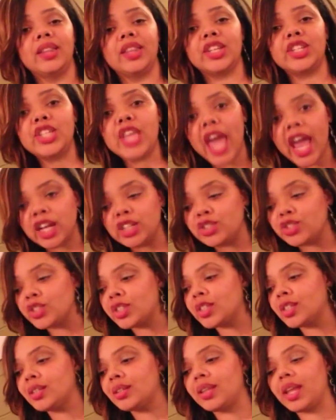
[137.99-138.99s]
The
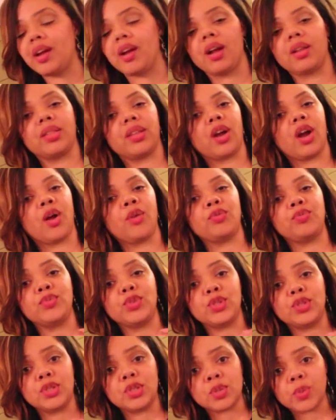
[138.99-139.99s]
texture, they're they're
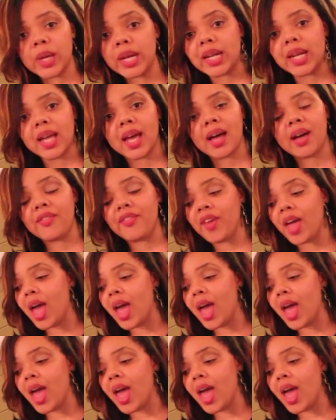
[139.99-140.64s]
sweet enough.